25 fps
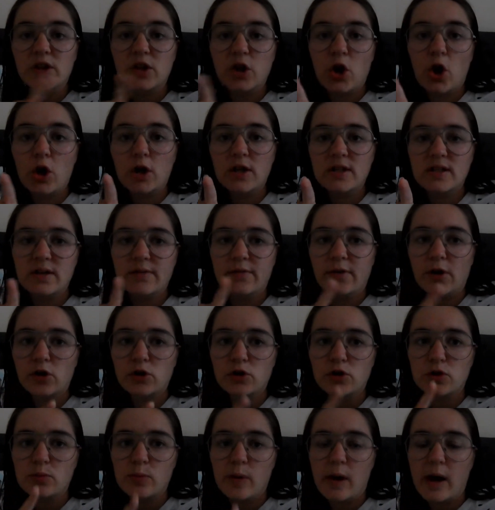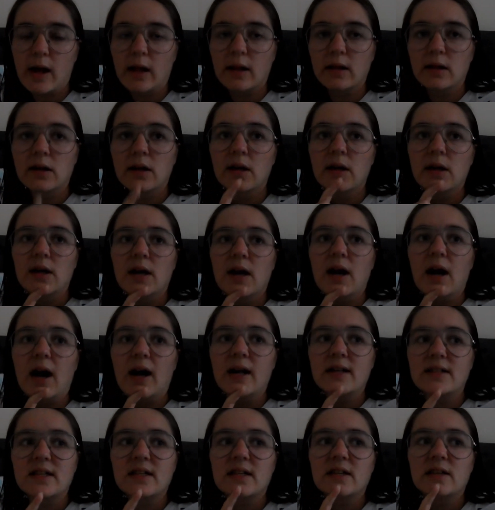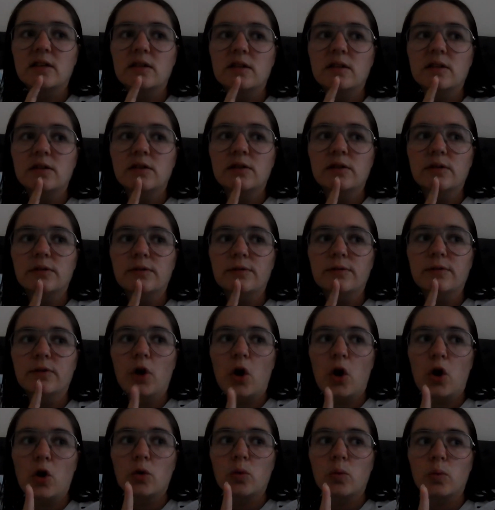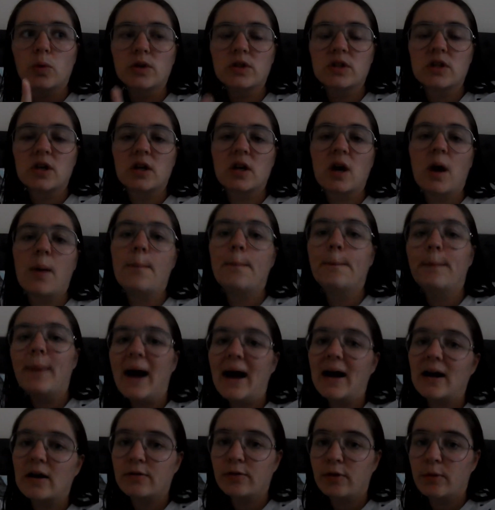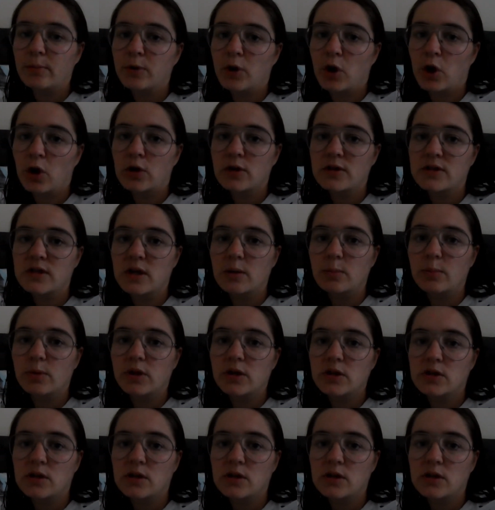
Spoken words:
With the holiday vlogs as well, I didn't vlog once I come back from the holiday